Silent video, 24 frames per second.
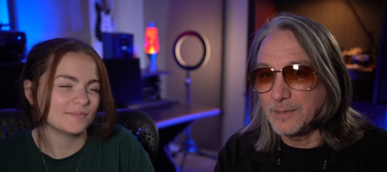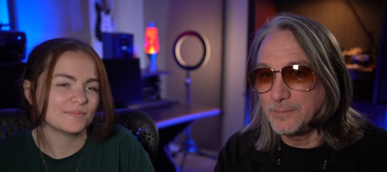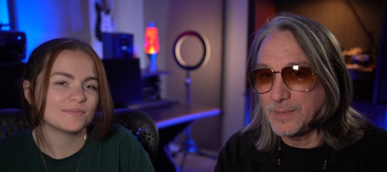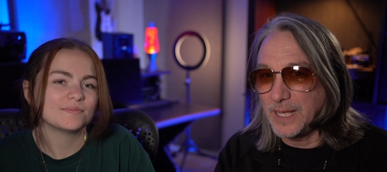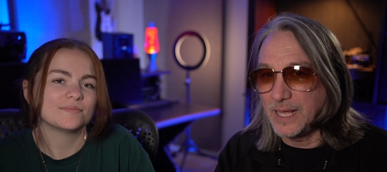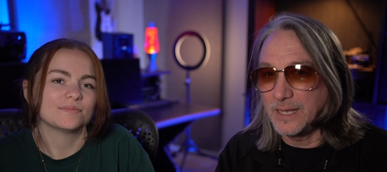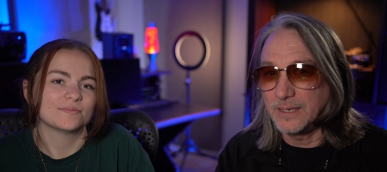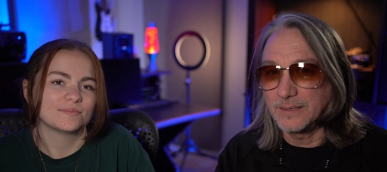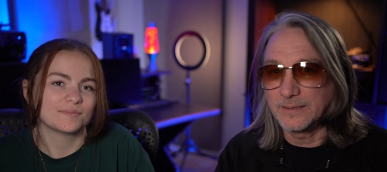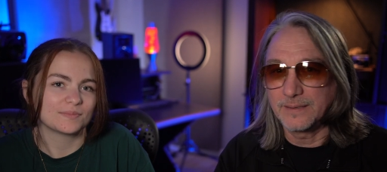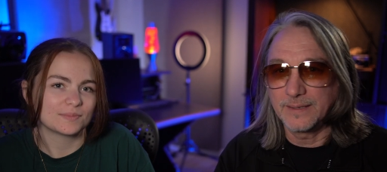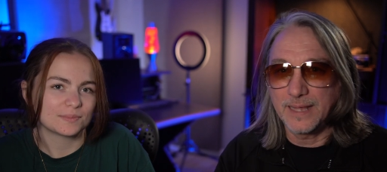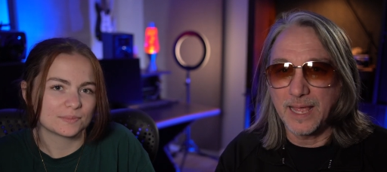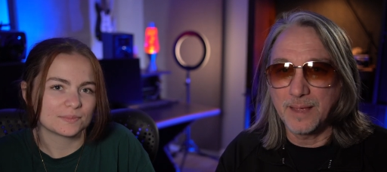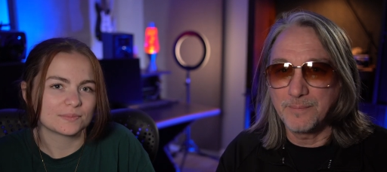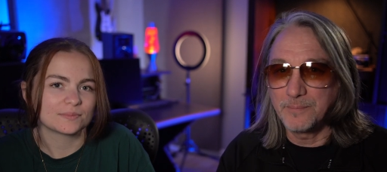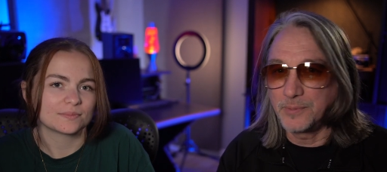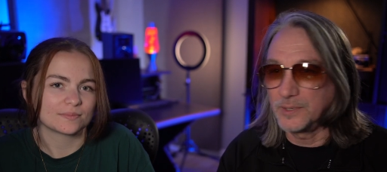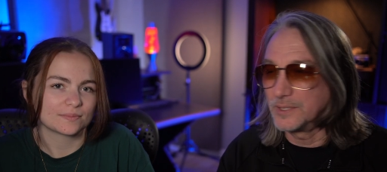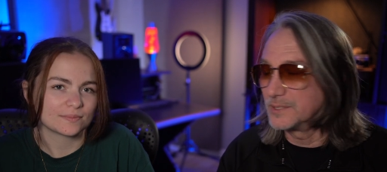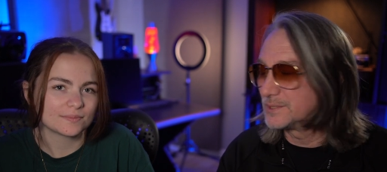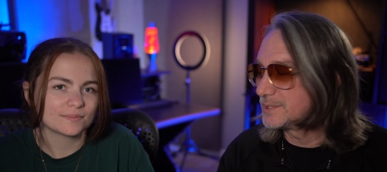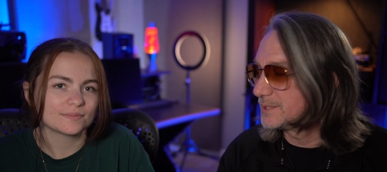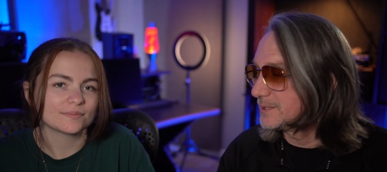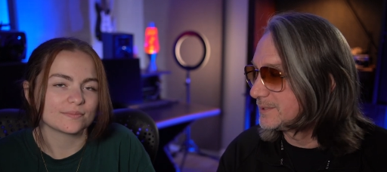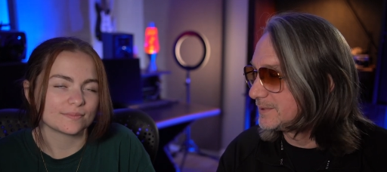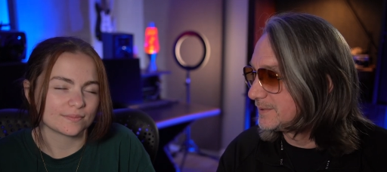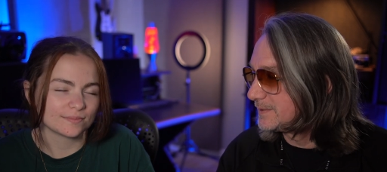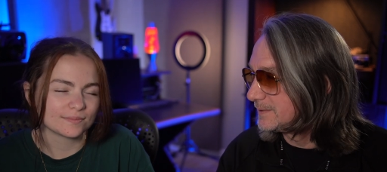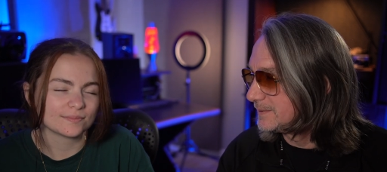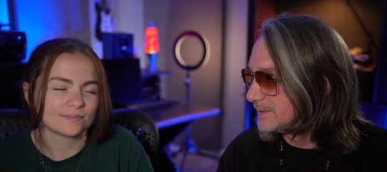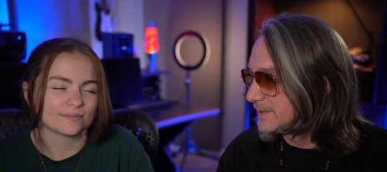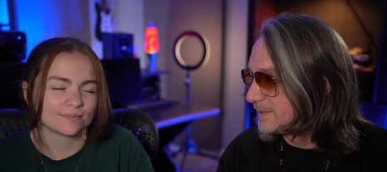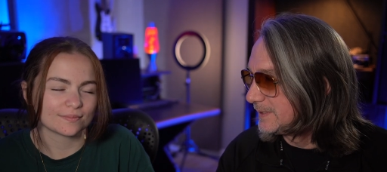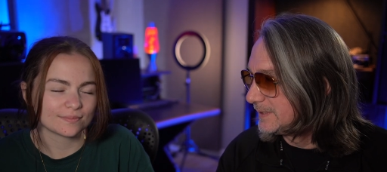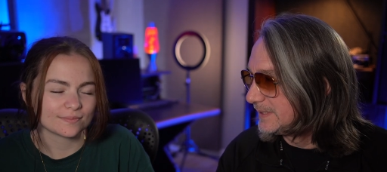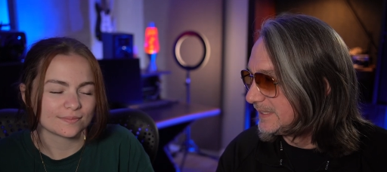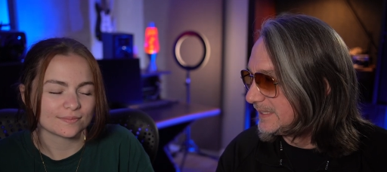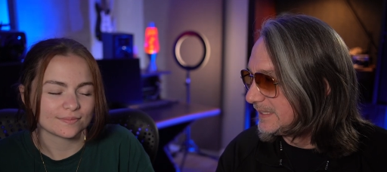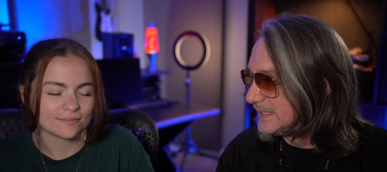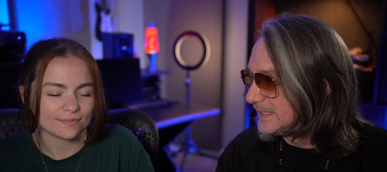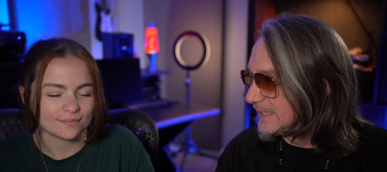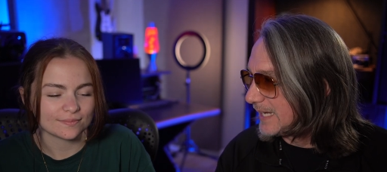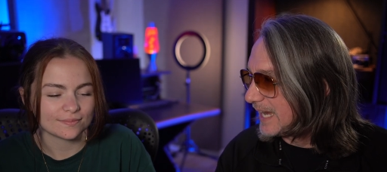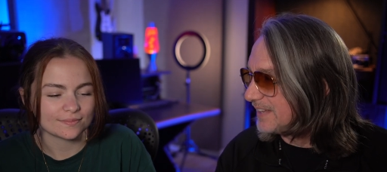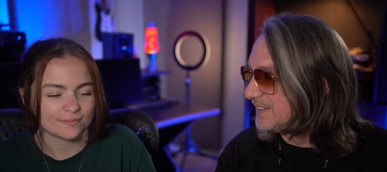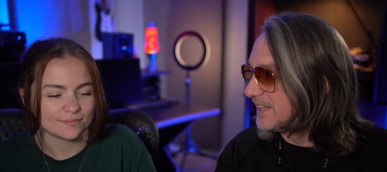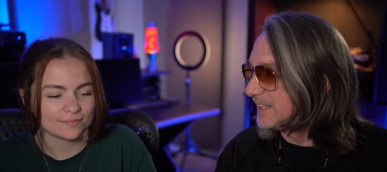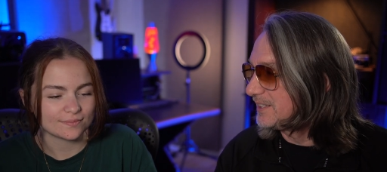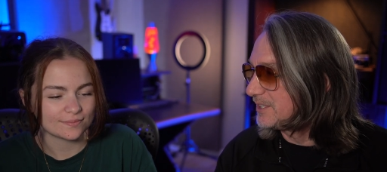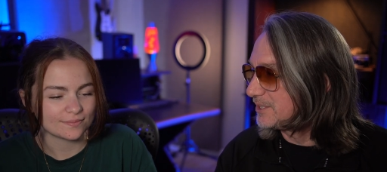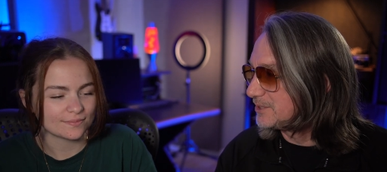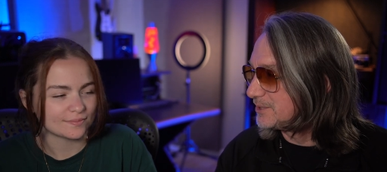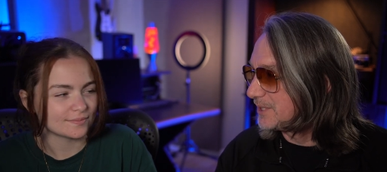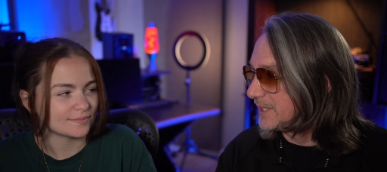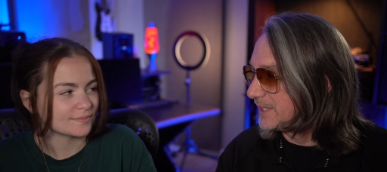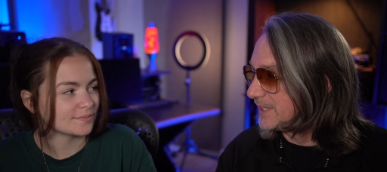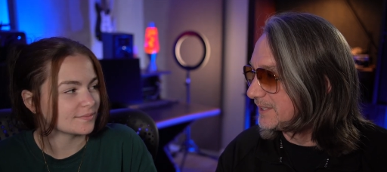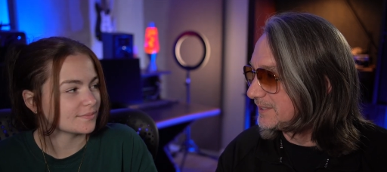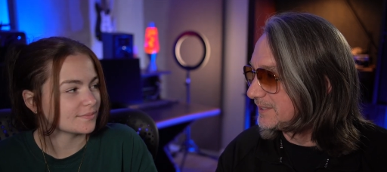Speaker 1: about that person. Mm-hmm. I think the trick